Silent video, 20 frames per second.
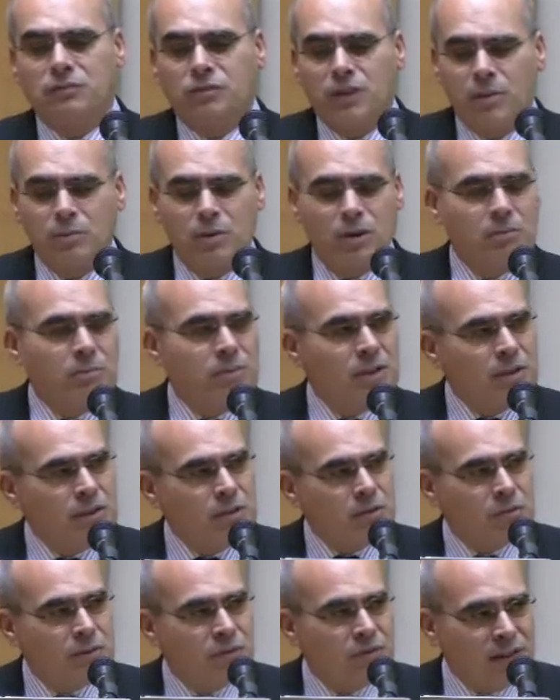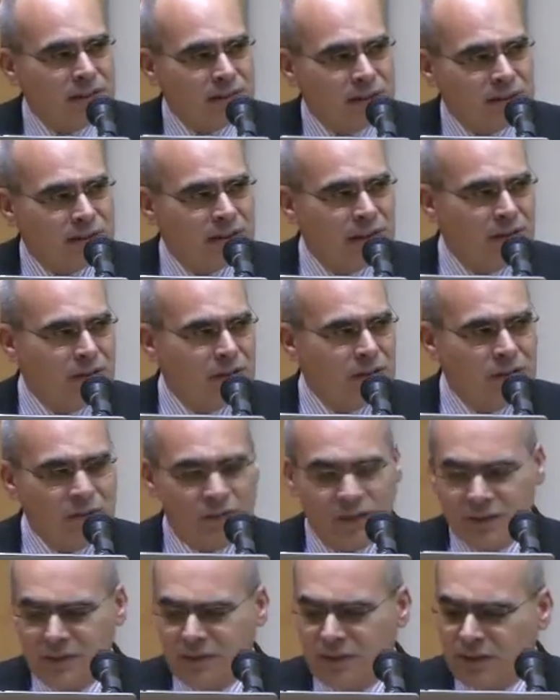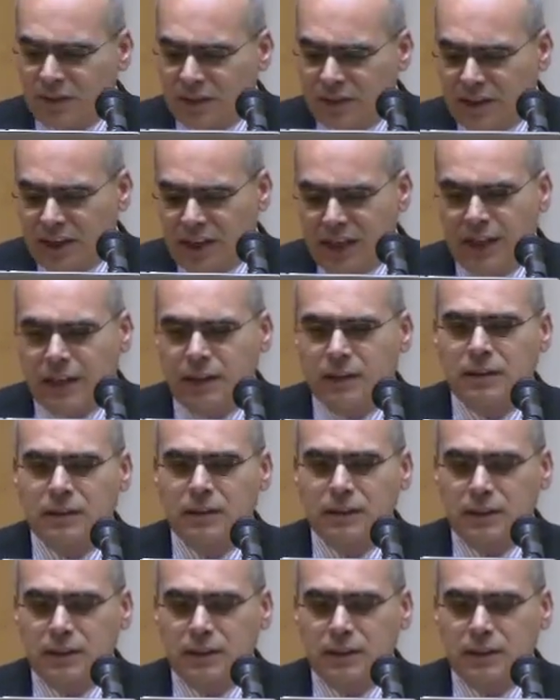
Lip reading: framework between 2007 and 2013.